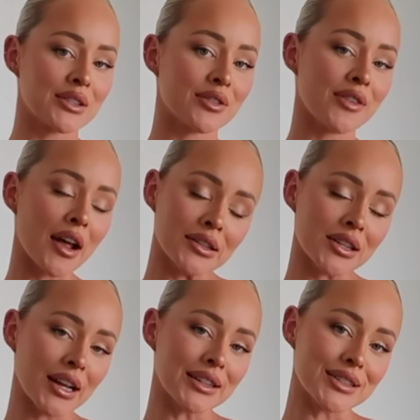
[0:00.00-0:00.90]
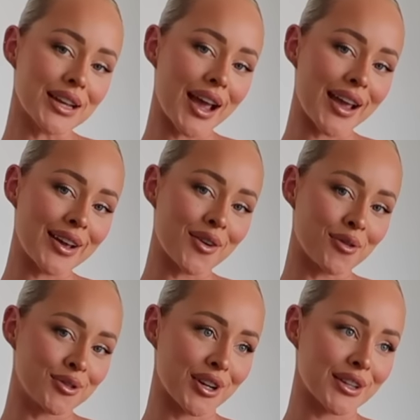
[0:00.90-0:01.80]
for Valentine's Day,
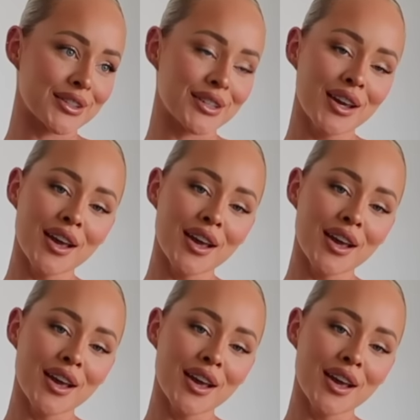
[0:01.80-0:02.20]
or just